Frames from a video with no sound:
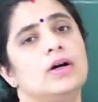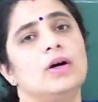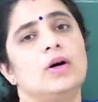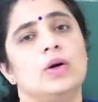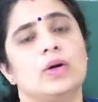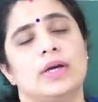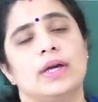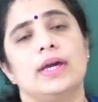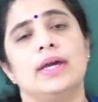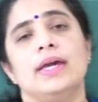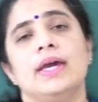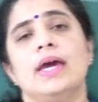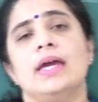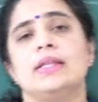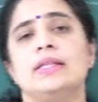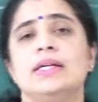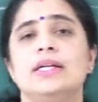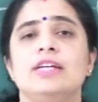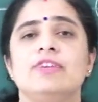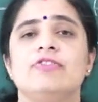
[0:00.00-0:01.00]
Okay,
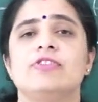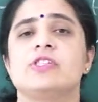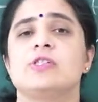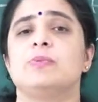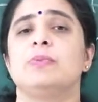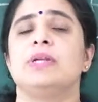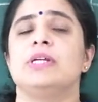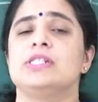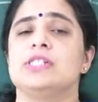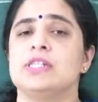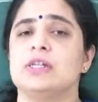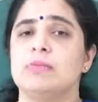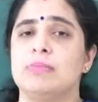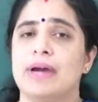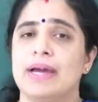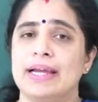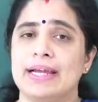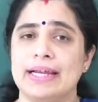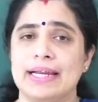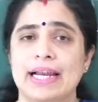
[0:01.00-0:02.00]
here the divisibility
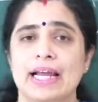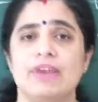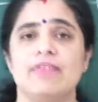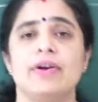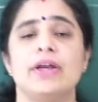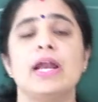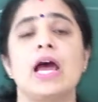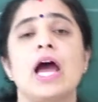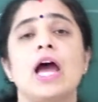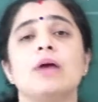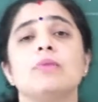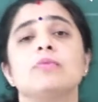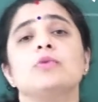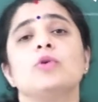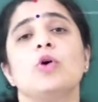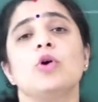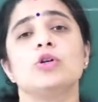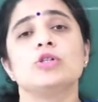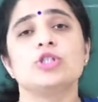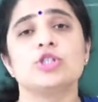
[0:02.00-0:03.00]
by 11, I am
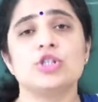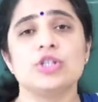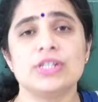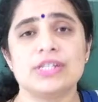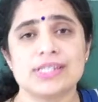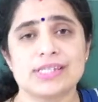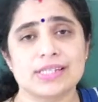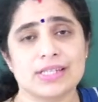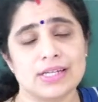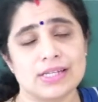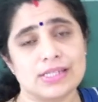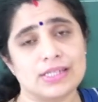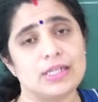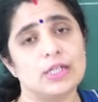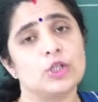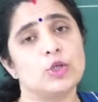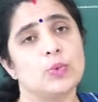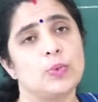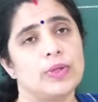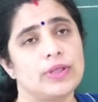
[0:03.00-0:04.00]
going to discuss
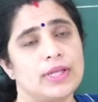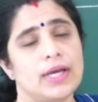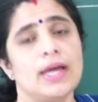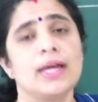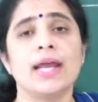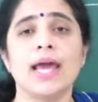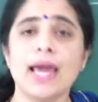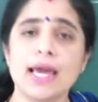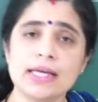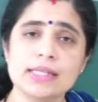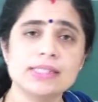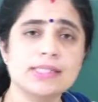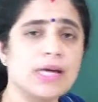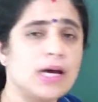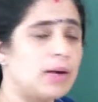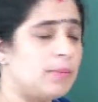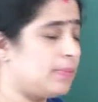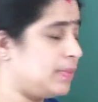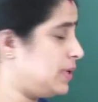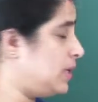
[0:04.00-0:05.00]
it with an
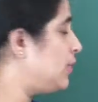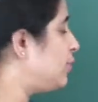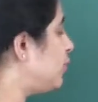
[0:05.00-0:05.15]
example.